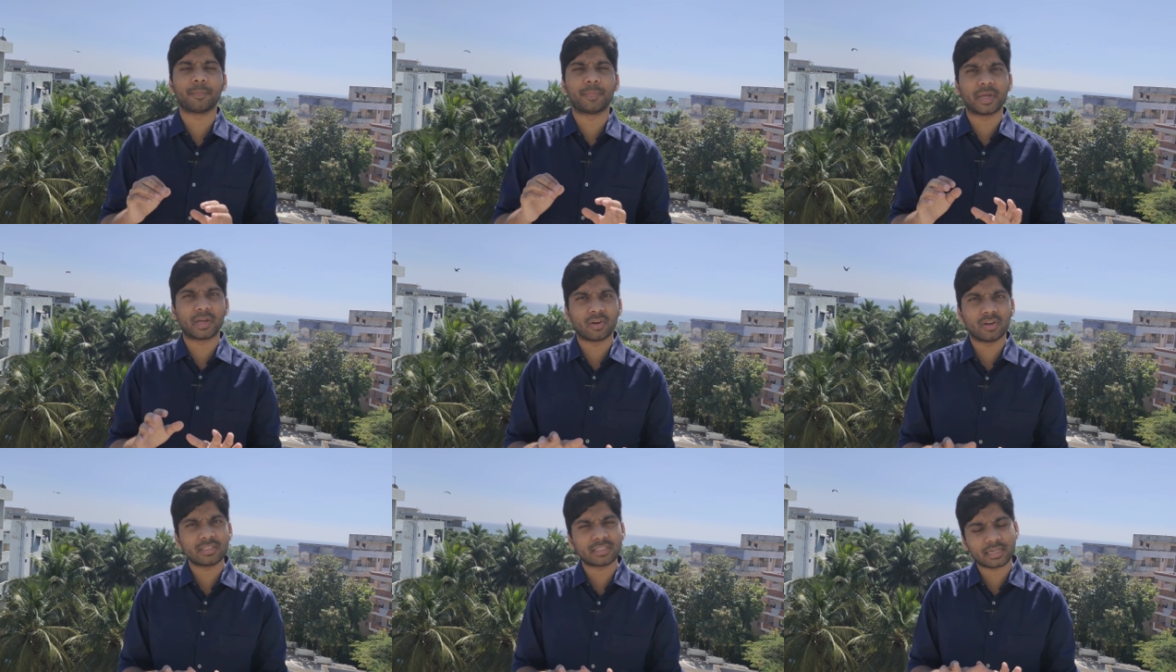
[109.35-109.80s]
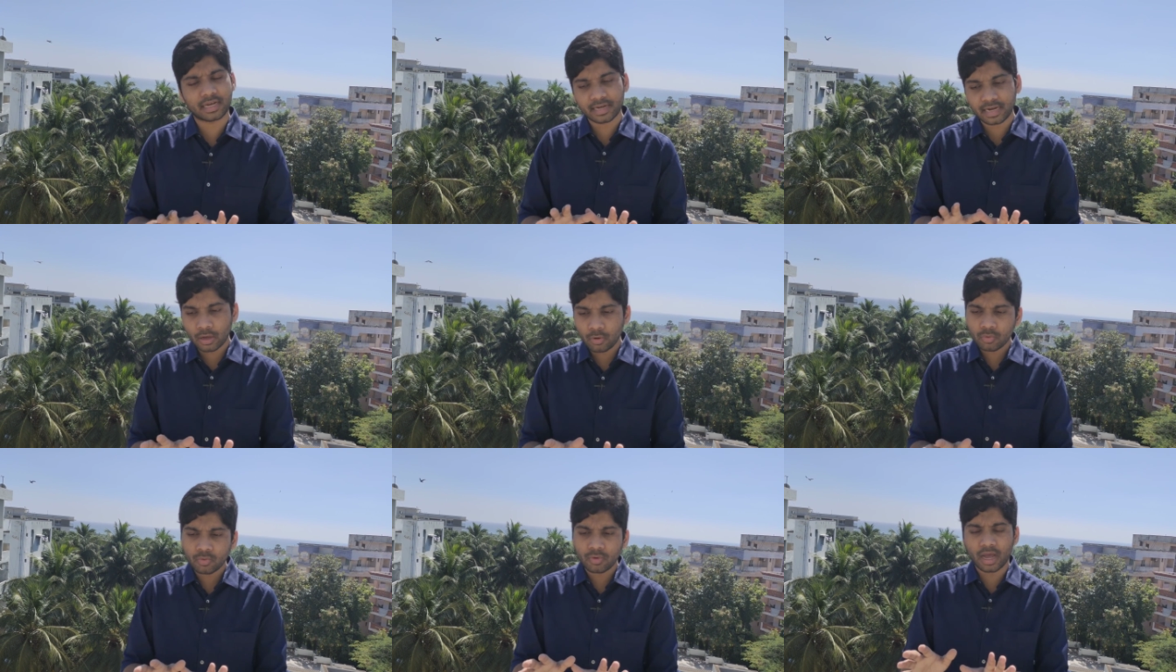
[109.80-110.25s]
because
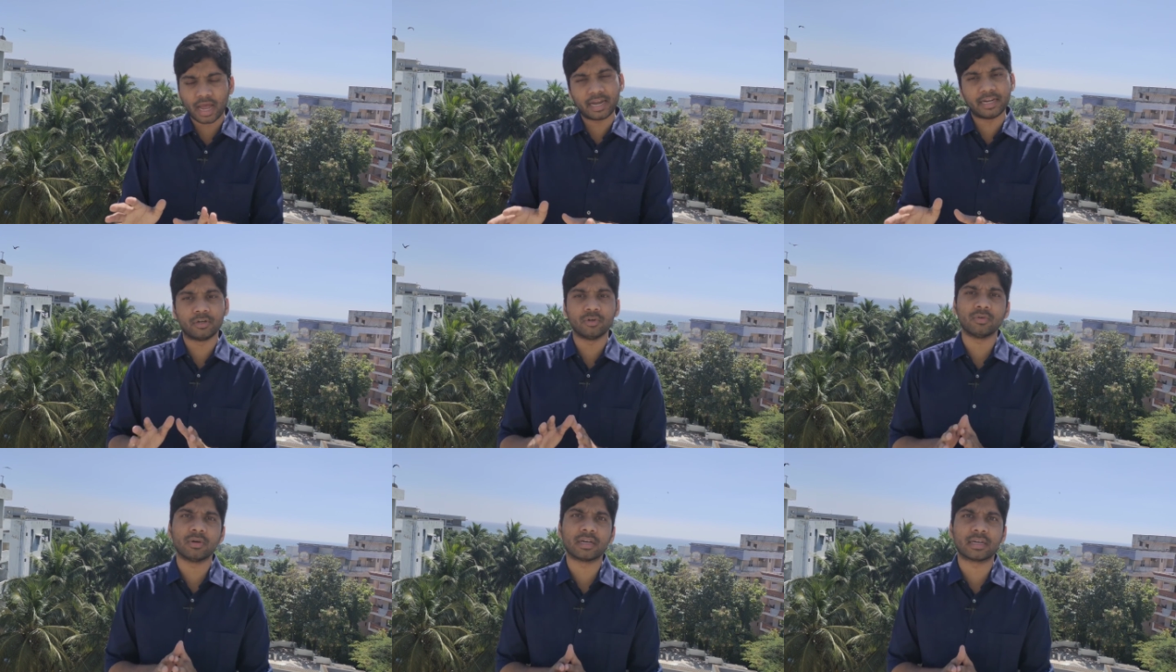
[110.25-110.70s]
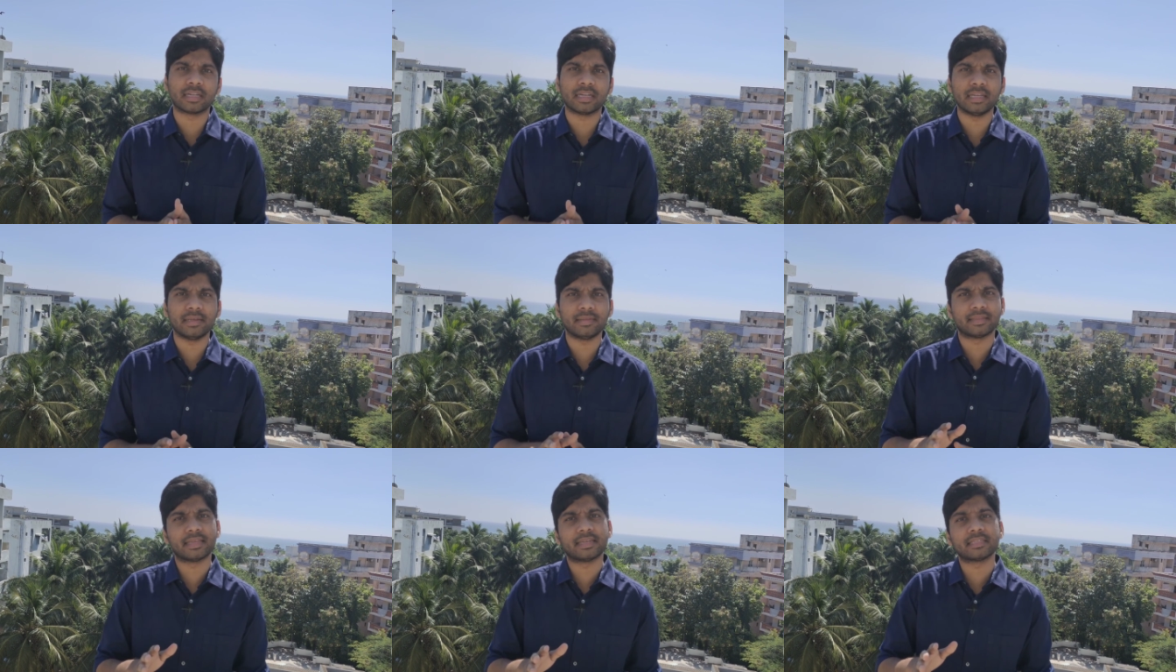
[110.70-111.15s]
now I do
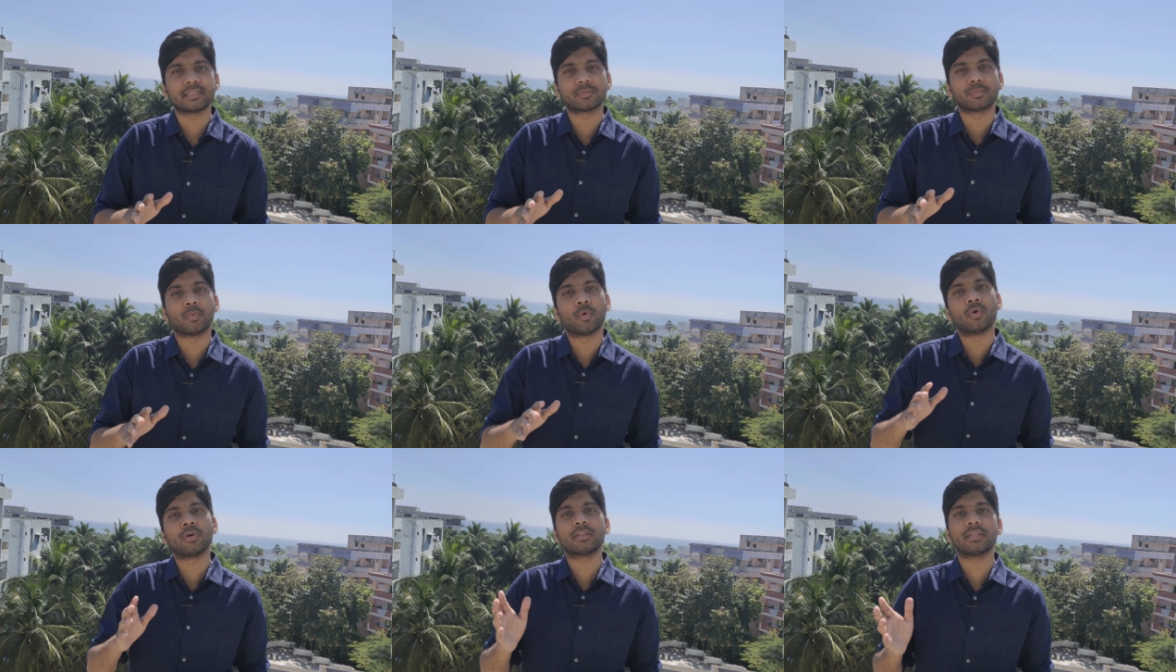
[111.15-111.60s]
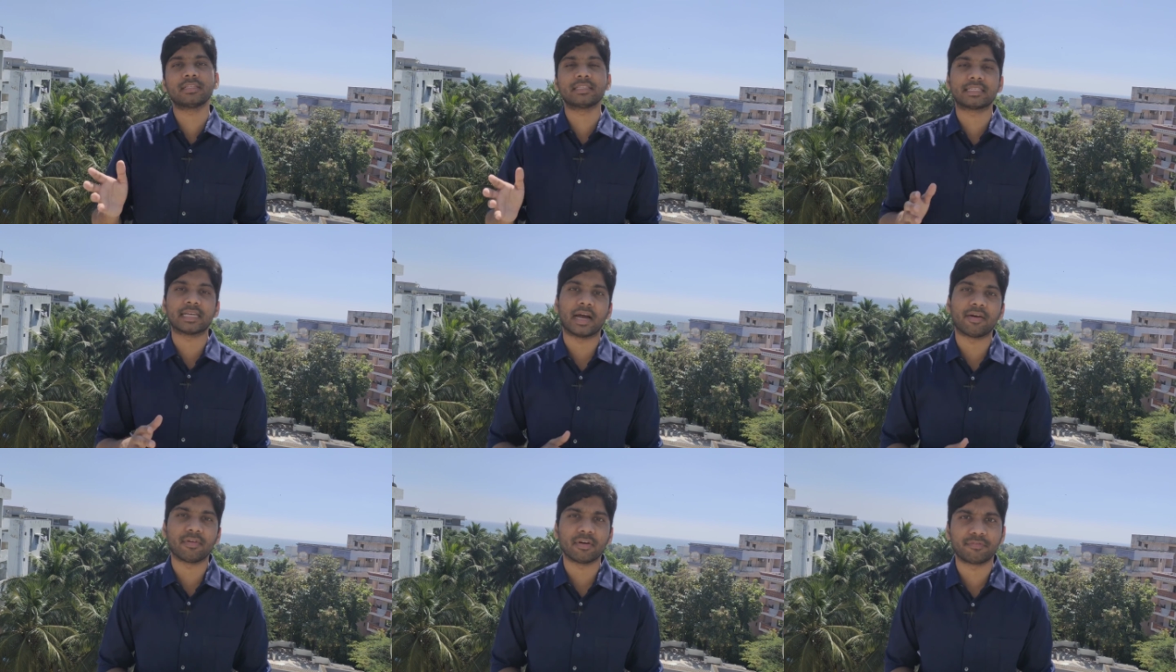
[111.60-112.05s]
agree there is more than
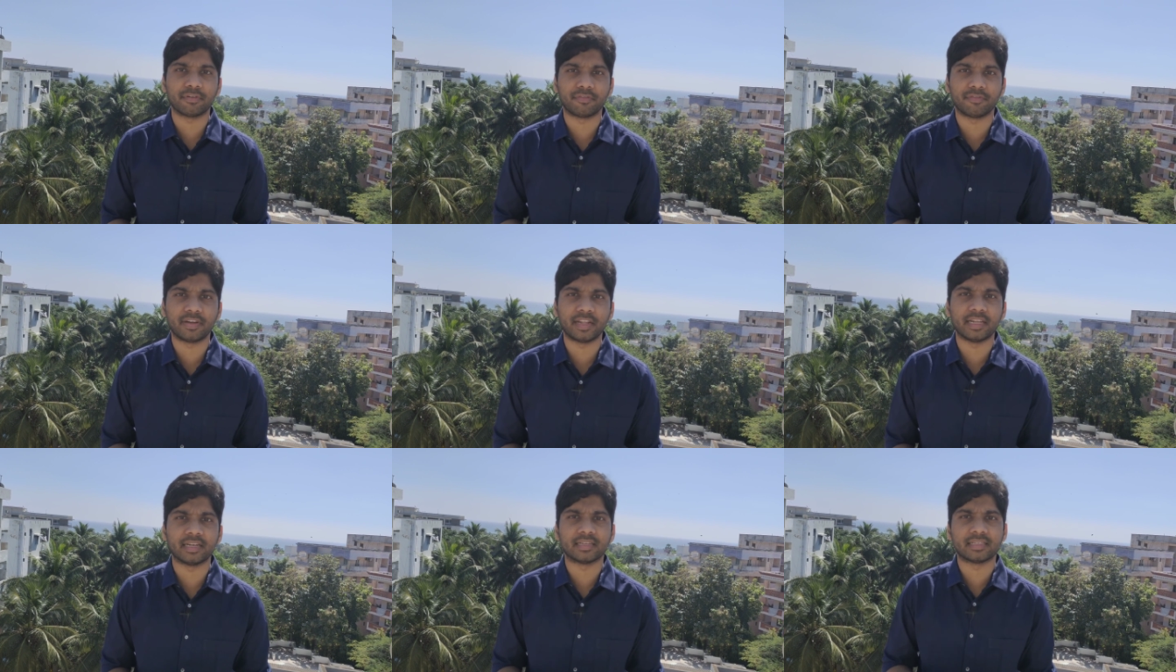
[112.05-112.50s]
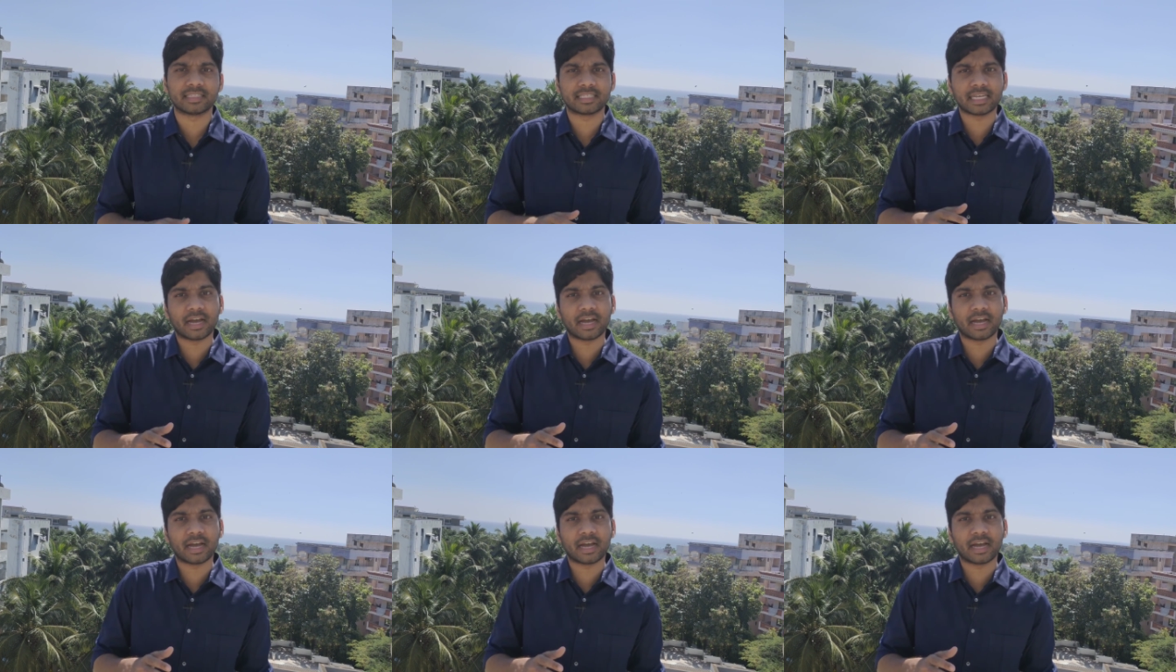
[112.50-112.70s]
Java 15.